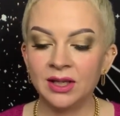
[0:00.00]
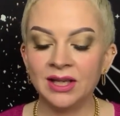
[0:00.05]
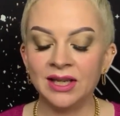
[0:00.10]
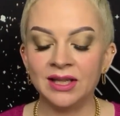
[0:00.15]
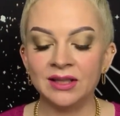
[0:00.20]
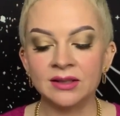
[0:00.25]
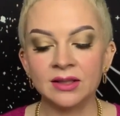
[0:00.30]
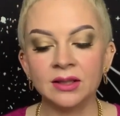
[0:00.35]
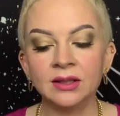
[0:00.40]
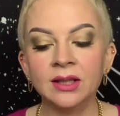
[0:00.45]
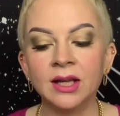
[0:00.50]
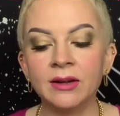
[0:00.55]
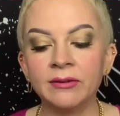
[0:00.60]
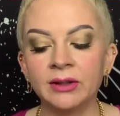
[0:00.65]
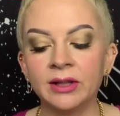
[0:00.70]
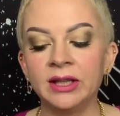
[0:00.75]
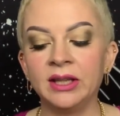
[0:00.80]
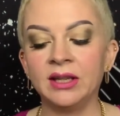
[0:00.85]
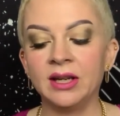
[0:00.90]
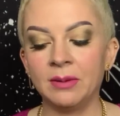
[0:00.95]
It's a
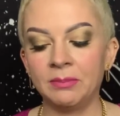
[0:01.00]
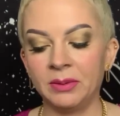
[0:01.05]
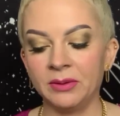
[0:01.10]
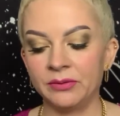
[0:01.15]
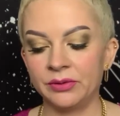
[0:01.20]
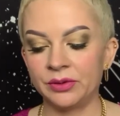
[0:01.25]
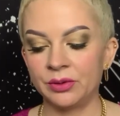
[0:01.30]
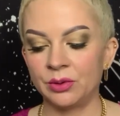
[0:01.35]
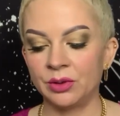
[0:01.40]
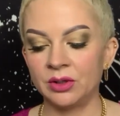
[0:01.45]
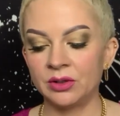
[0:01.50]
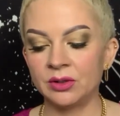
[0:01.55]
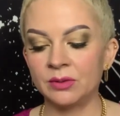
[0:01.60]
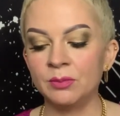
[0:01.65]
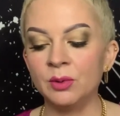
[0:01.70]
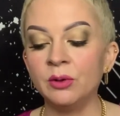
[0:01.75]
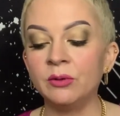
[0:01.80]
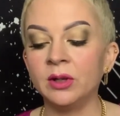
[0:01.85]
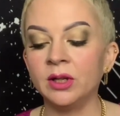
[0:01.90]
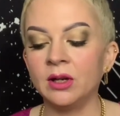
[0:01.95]
leveling up of sorts,
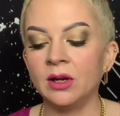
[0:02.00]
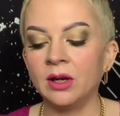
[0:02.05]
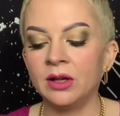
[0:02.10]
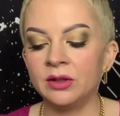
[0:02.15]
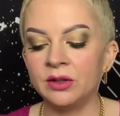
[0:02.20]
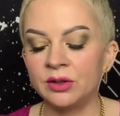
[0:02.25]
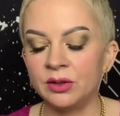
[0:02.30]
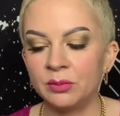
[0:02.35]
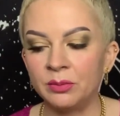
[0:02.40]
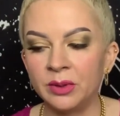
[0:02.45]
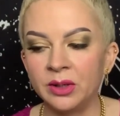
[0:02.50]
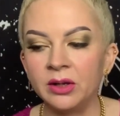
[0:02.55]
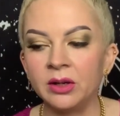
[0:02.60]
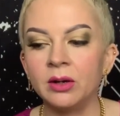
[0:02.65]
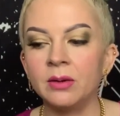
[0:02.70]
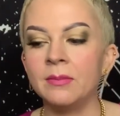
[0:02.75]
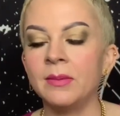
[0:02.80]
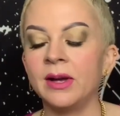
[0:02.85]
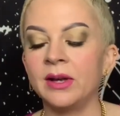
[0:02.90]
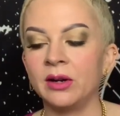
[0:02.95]
moving on to bigger,
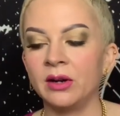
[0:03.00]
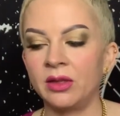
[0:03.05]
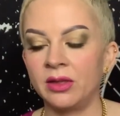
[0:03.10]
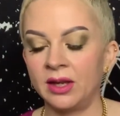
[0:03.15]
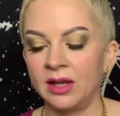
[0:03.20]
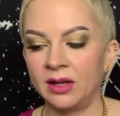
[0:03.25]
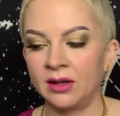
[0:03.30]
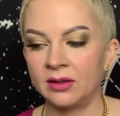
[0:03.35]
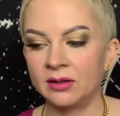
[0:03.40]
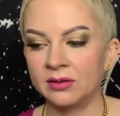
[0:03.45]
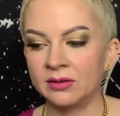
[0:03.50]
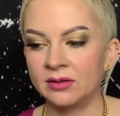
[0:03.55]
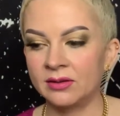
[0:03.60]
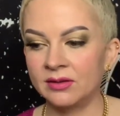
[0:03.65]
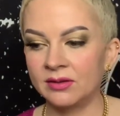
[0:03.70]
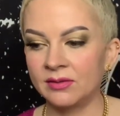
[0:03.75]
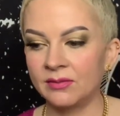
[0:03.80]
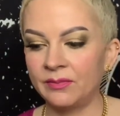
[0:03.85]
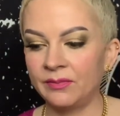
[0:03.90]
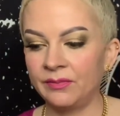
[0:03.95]
better things.